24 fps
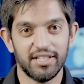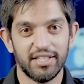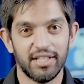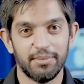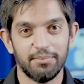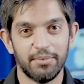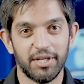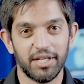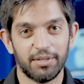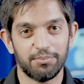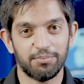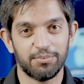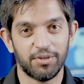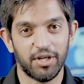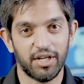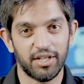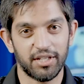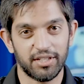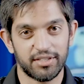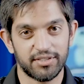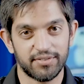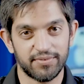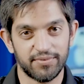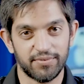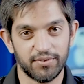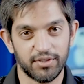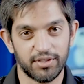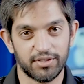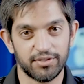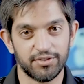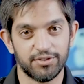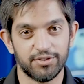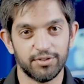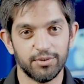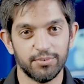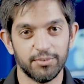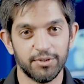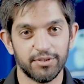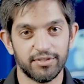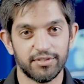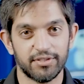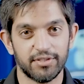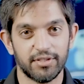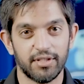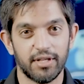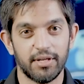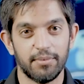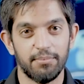that make products for
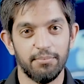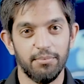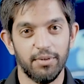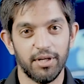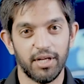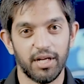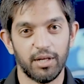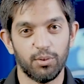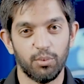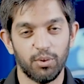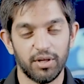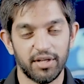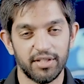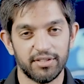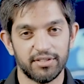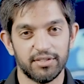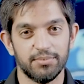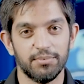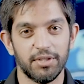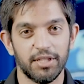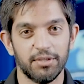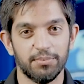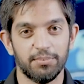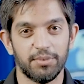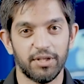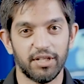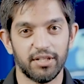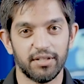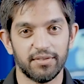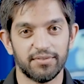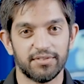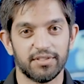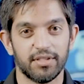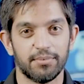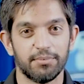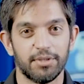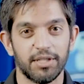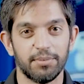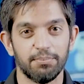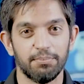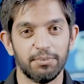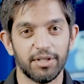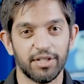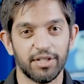consumers, but I wanted to be a part of something